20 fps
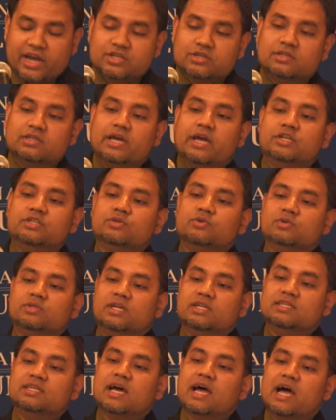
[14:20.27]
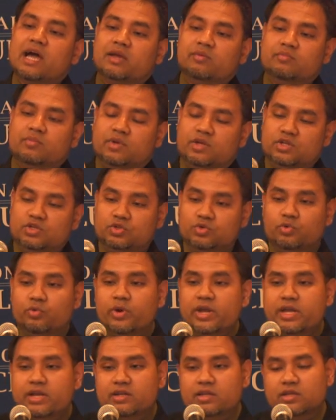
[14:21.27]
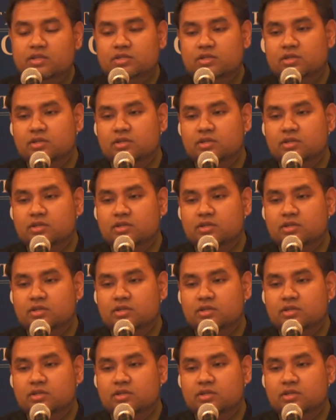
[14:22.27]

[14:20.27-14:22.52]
Actually, I took the time to read